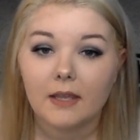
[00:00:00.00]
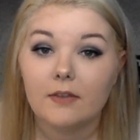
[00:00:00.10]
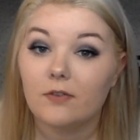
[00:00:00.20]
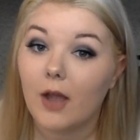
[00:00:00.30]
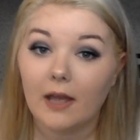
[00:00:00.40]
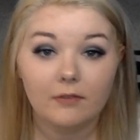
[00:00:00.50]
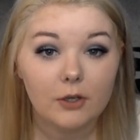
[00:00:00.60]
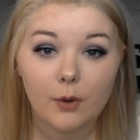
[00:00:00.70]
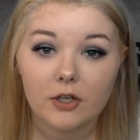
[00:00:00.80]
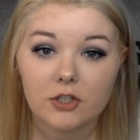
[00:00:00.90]
If you have any
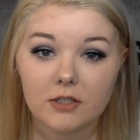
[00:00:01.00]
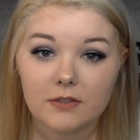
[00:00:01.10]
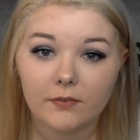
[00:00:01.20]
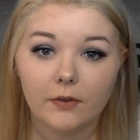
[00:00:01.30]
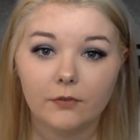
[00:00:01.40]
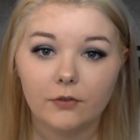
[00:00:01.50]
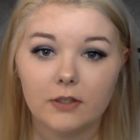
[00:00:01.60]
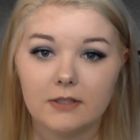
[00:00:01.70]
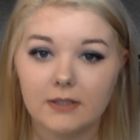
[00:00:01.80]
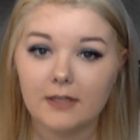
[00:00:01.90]
questions, feel free
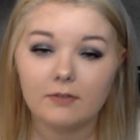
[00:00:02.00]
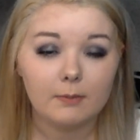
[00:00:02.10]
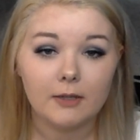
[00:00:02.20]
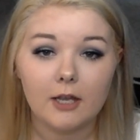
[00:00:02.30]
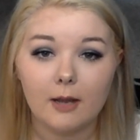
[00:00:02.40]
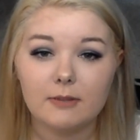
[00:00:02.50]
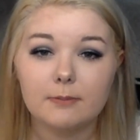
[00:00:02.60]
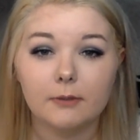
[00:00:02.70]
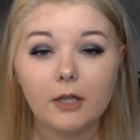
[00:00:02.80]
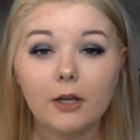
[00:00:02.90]
to leave them in the comments
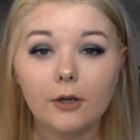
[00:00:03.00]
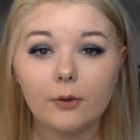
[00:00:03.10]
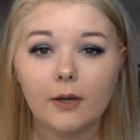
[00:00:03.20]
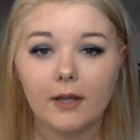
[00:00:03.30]
below.